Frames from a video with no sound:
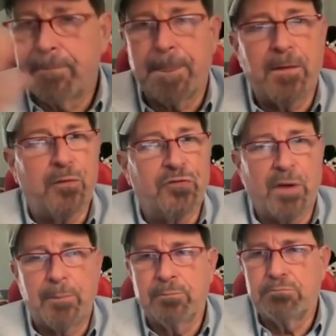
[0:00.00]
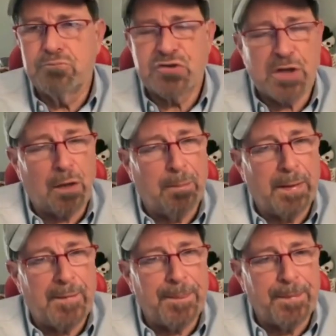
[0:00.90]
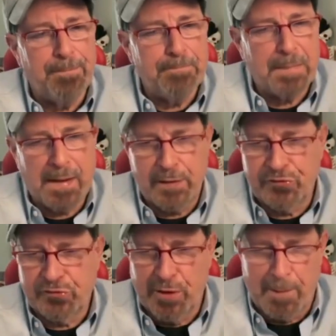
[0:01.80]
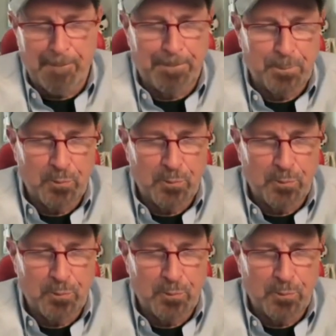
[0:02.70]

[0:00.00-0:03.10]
There's some scuttlebutt and some